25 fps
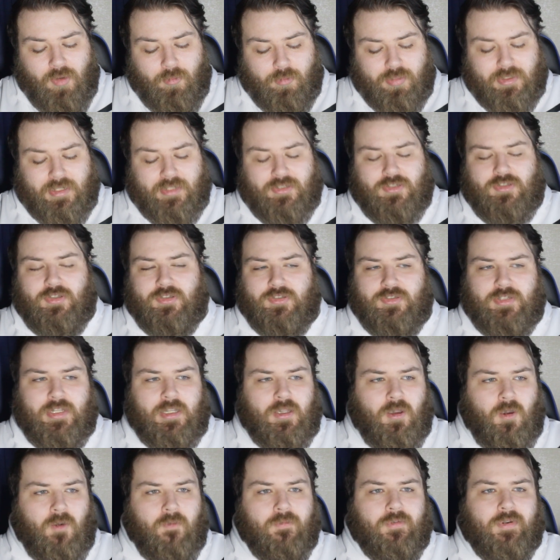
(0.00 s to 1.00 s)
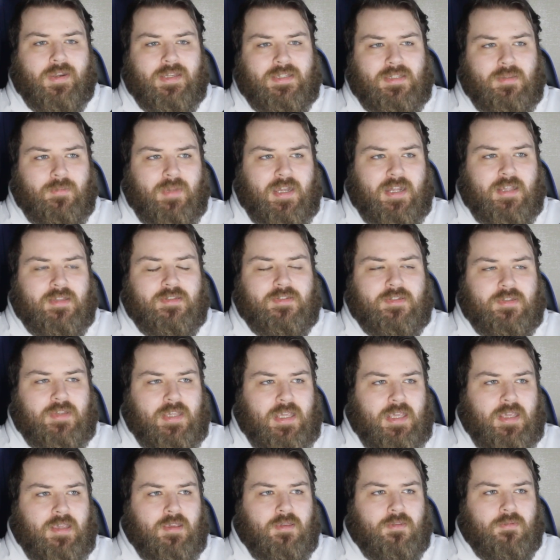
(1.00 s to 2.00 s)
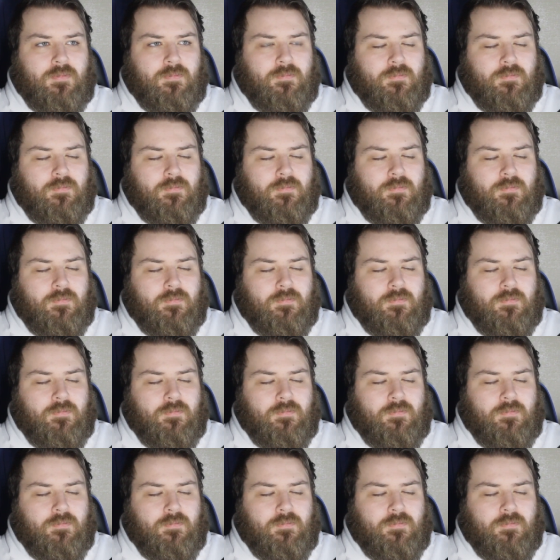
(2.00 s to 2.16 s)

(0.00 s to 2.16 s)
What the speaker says: But I just think over 80 minutes, the